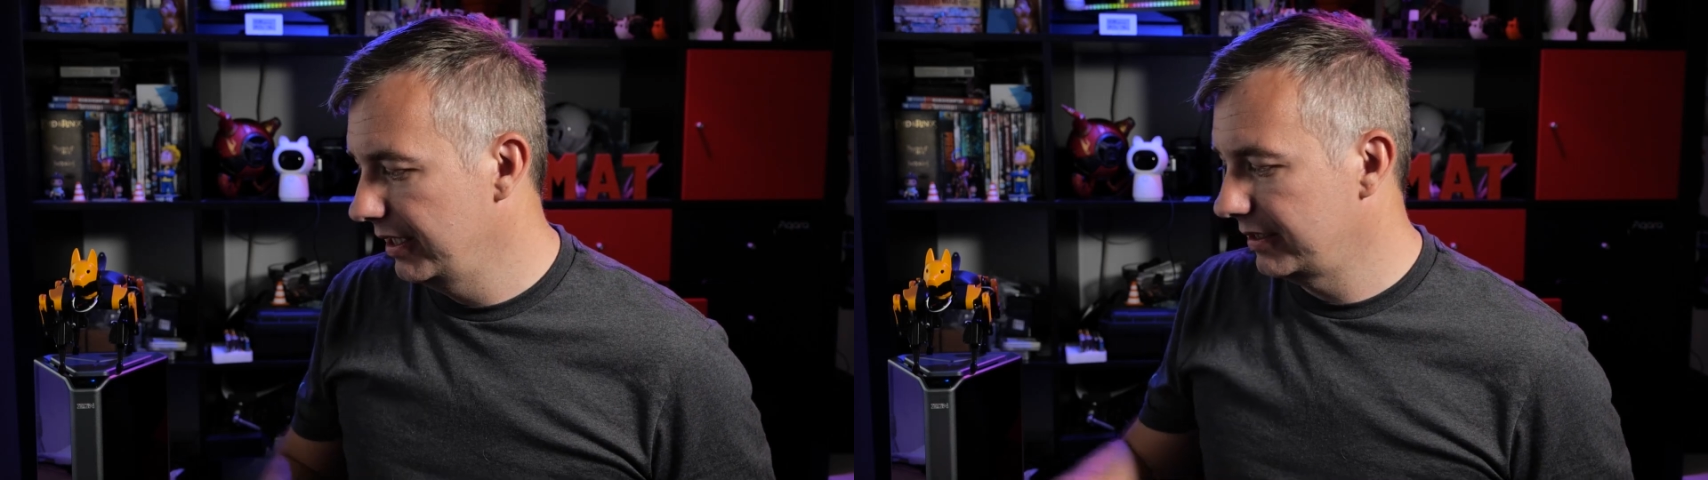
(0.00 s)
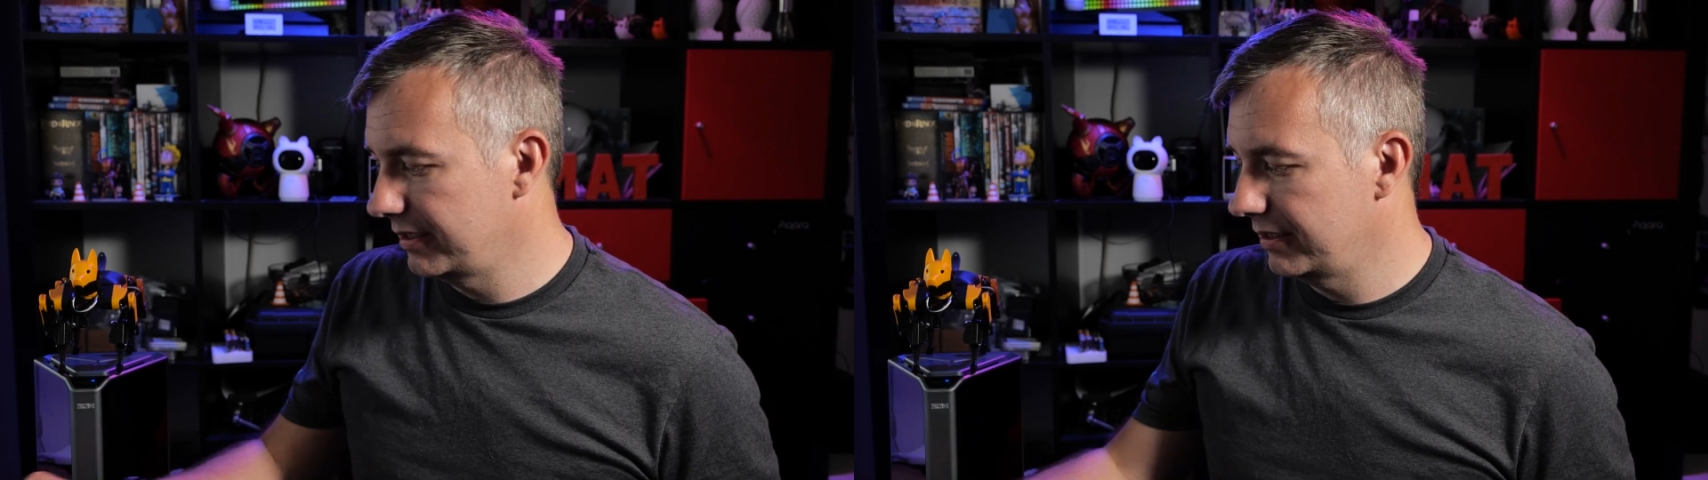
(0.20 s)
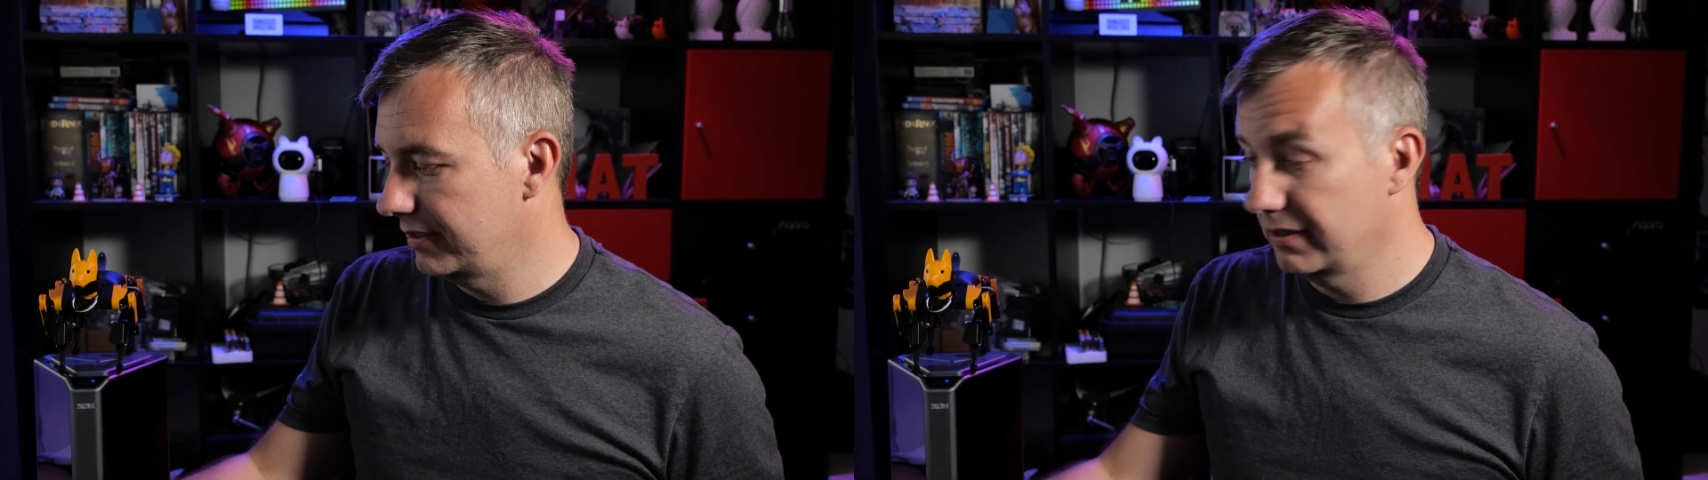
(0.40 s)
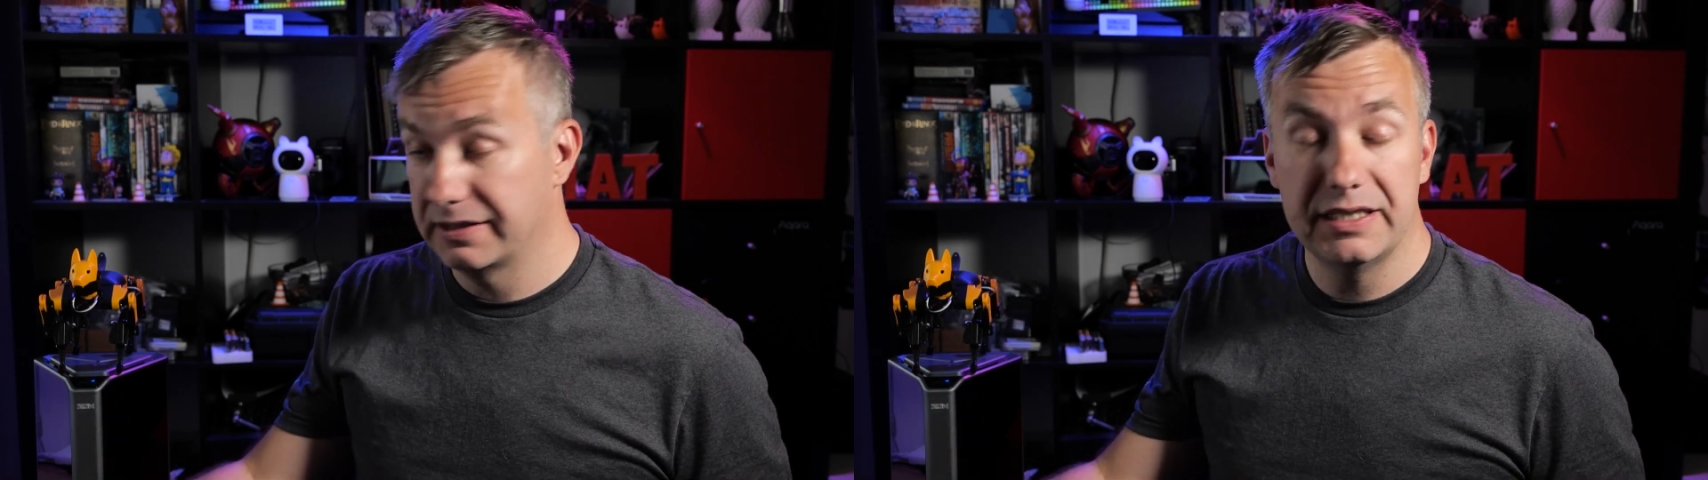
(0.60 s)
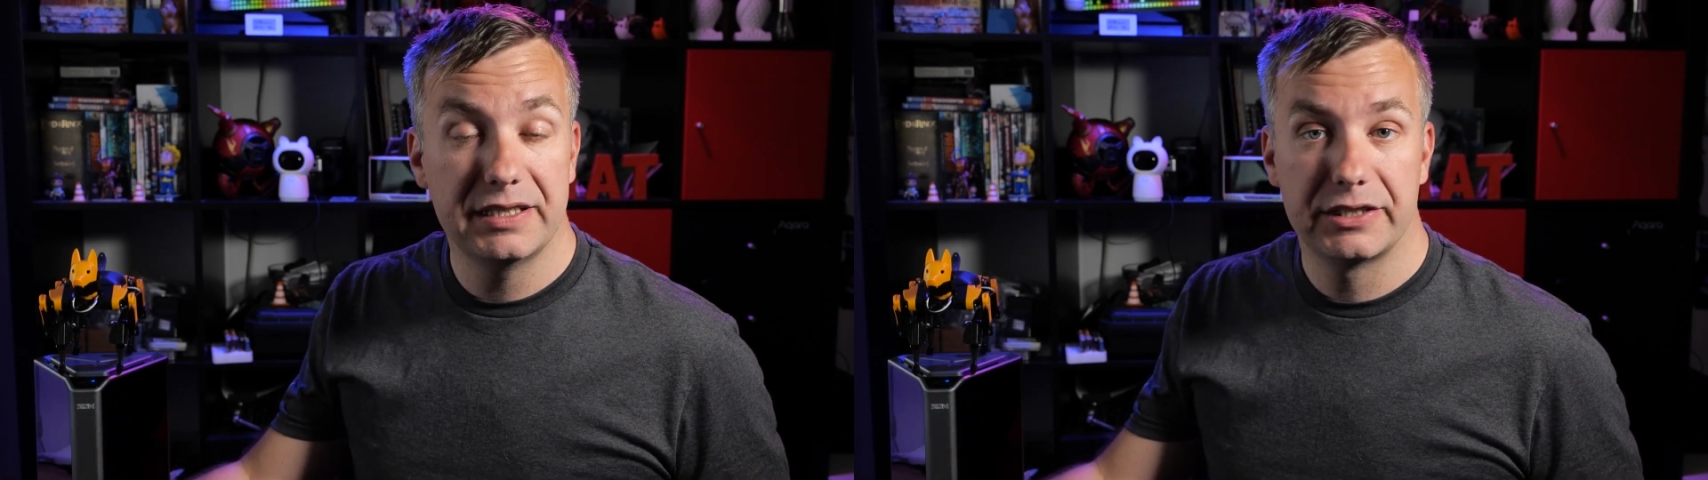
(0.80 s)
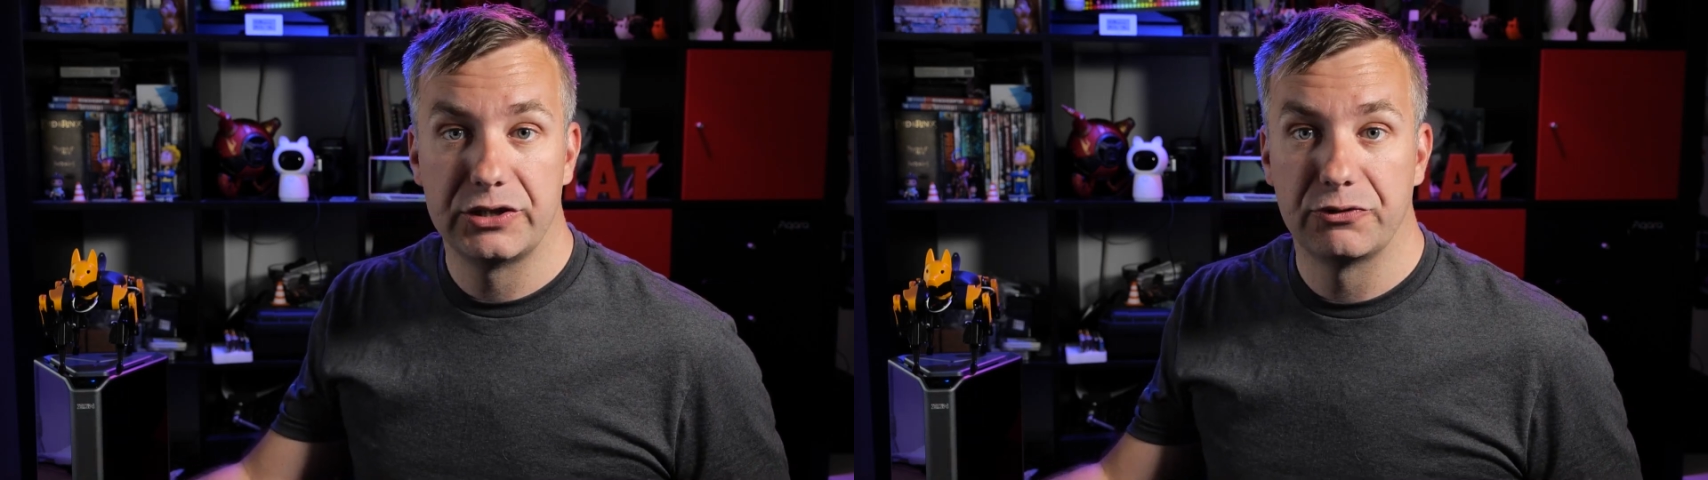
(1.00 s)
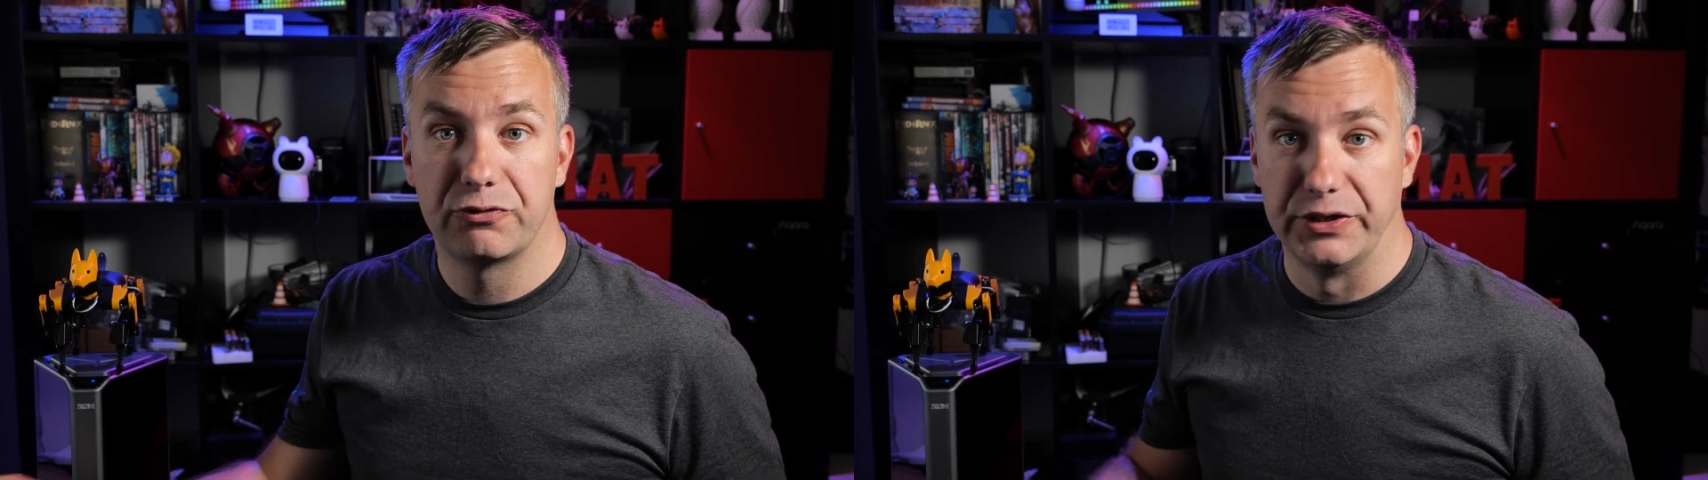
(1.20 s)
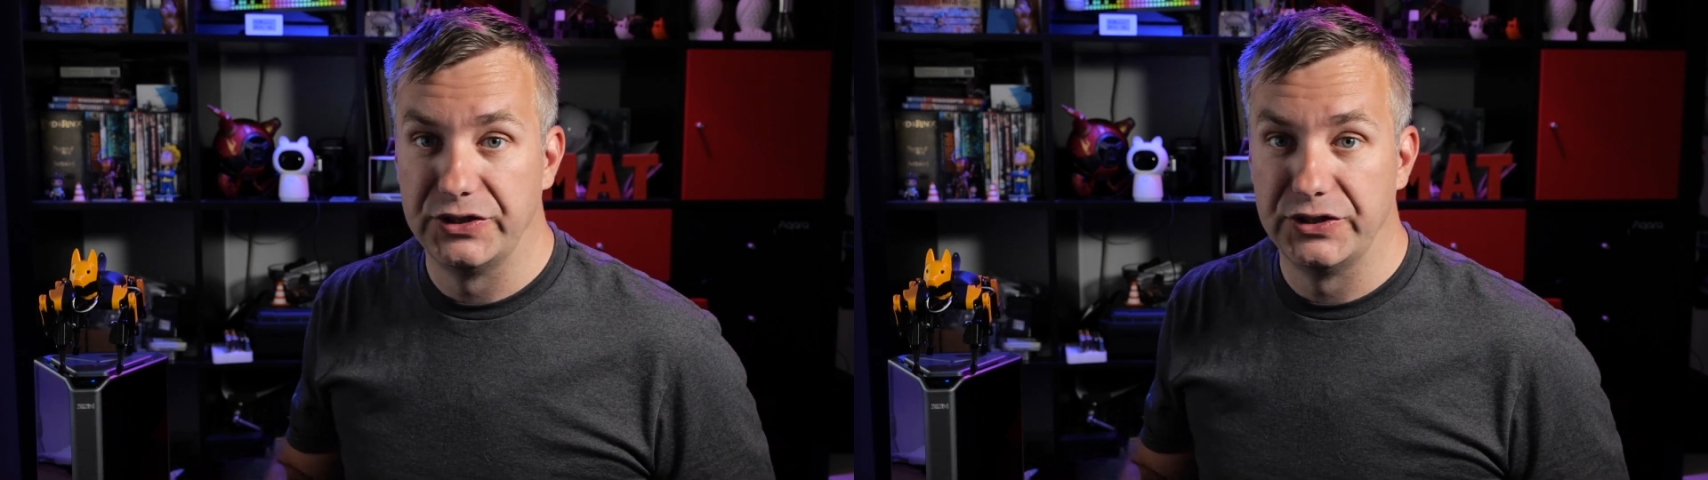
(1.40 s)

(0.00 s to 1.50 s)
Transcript: then yeah, you're free